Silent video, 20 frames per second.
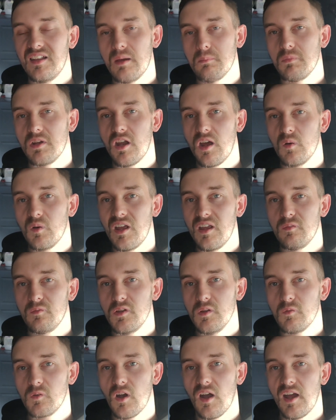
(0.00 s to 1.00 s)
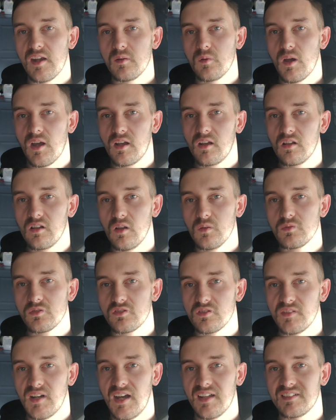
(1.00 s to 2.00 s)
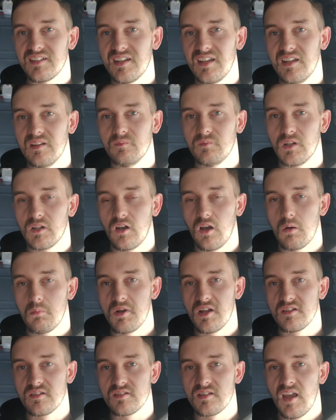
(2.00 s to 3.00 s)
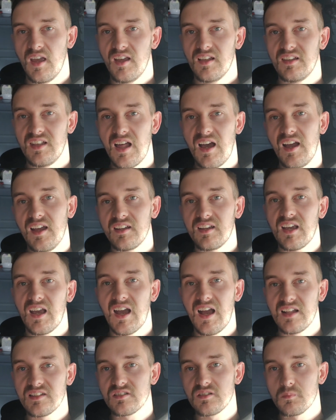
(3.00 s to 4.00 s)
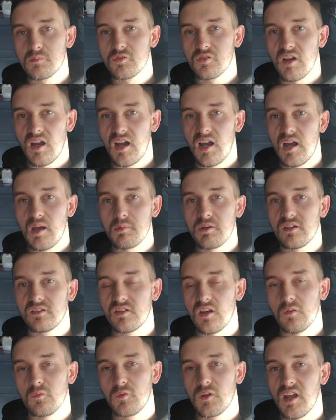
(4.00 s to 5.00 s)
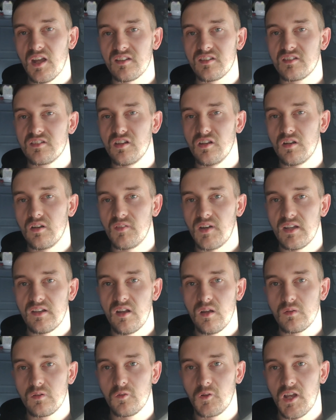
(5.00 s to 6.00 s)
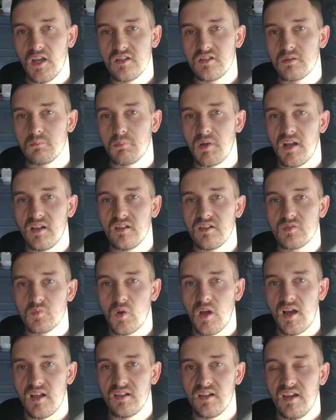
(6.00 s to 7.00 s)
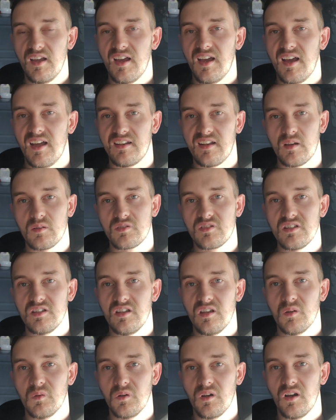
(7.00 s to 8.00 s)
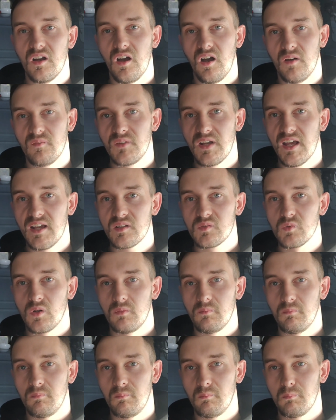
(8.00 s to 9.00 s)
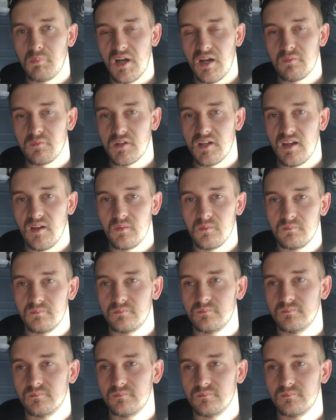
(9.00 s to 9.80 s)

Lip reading: Let me know if you've got anywhere close to that in the comments. Like and subscribe. Don't forget to turn on that notification bell as well. And I'll see you on the next one. Bye for now.